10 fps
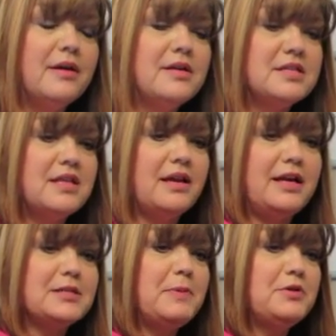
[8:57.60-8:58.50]
see that
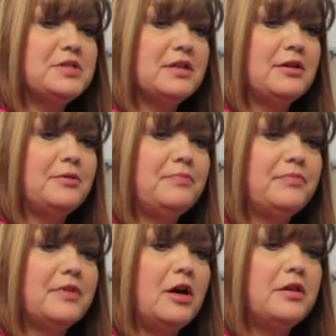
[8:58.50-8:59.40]
last post-it note
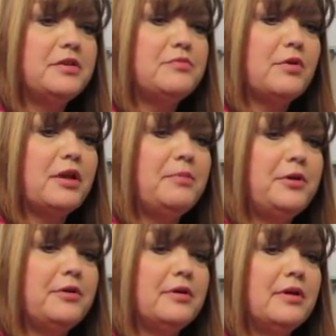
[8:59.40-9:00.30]
on the
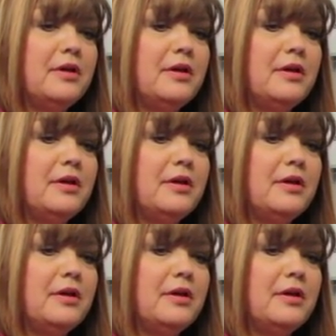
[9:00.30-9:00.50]
computer